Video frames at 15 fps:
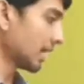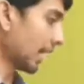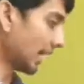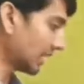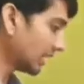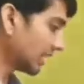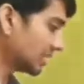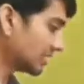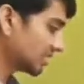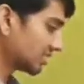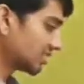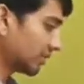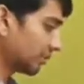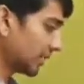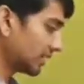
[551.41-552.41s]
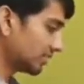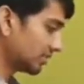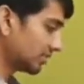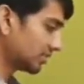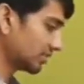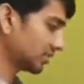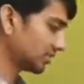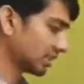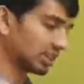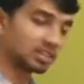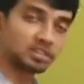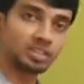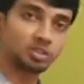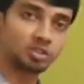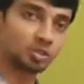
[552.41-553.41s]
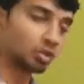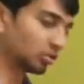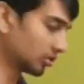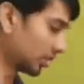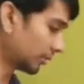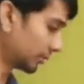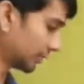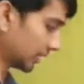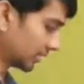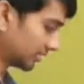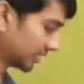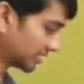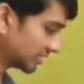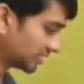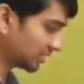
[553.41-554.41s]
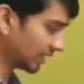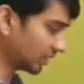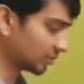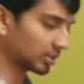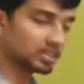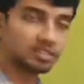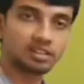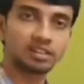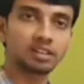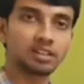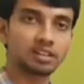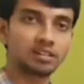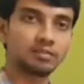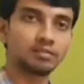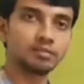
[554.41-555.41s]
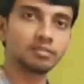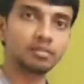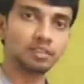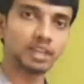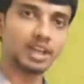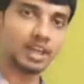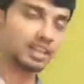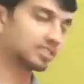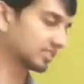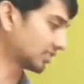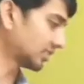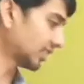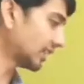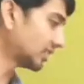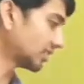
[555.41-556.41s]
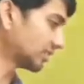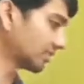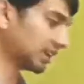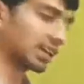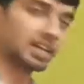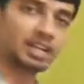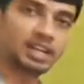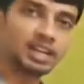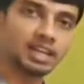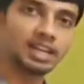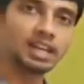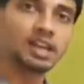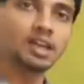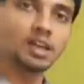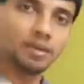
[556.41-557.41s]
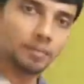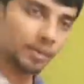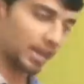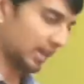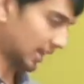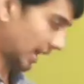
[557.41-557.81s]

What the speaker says: I can justify this, that the choose of such a sequence in the dense set, say D, by an